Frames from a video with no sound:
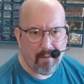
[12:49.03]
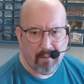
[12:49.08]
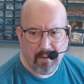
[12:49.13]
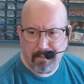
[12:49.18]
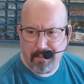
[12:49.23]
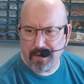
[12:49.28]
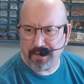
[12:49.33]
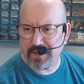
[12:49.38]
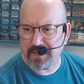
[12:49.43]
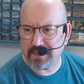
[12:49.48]
would
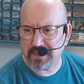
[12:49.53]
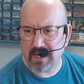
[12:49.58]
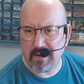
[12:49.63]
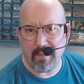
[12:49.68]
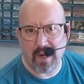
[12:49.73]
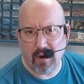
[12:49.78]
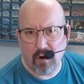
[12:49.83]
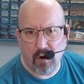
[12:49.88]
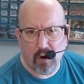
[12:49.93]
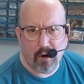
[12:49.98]
put this on
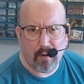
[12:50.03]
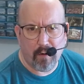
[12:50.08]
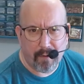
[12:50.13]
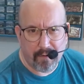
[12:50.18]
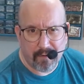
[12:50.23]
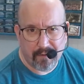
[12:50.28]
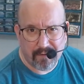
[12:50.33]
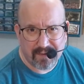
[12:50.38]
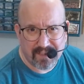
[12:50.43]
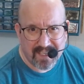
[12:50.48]
my
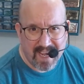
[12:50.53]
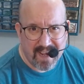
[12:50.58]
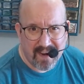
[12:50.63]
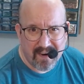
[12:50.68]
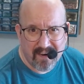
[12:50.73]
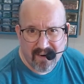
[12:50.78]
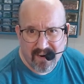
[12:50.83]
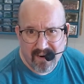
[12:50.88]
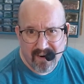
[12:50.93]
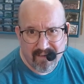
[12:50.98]
orbital
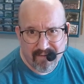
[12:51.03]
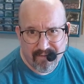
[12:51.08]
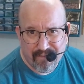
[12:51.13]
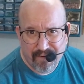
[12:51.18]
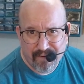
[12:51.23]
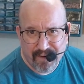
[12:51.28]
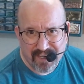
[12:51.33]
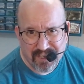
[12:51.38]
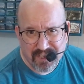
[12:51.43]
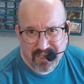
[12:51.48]
sander and
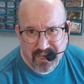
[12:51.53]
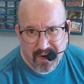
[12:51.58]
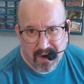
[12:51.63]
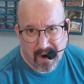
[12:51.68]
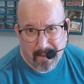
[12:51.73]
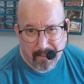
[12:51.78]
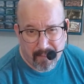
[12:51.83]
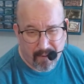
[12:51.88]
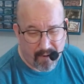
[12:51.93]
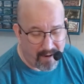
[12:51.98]
finish it off